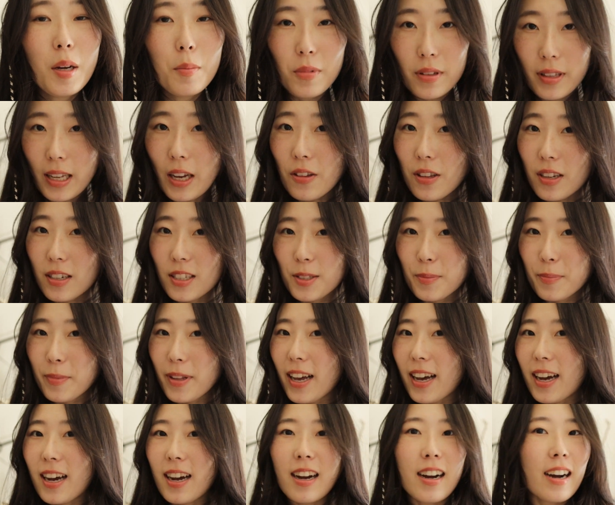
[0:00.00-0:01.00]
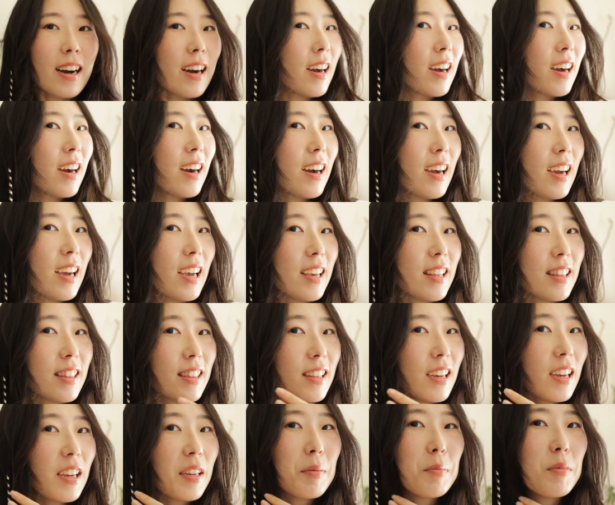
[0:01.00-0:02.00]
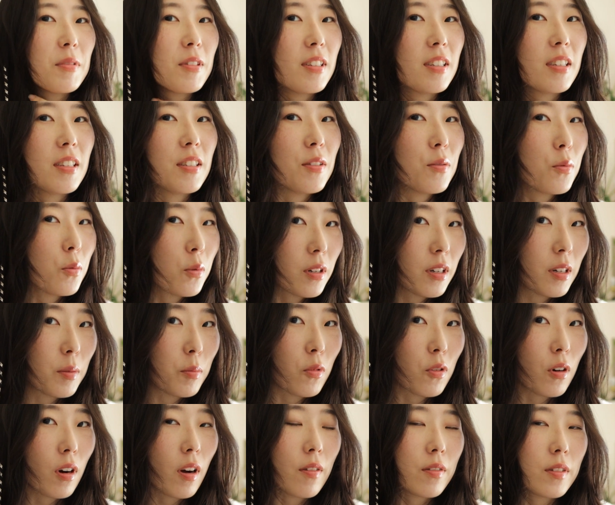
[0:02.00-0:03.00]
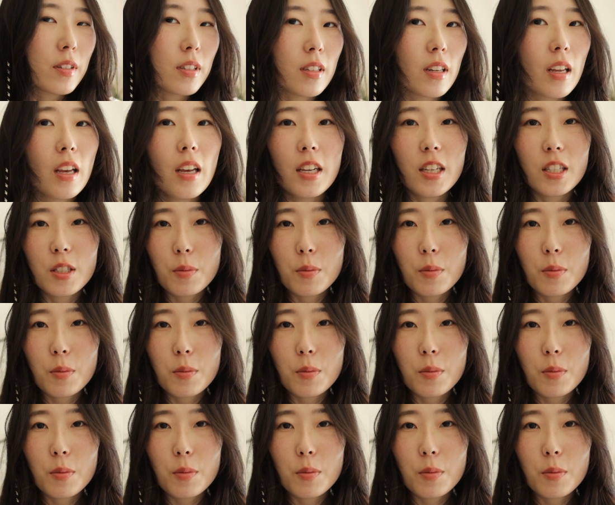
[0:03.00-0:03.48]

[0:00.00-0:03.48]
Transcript: But now that it's black, I, I'm gonna wear it more often,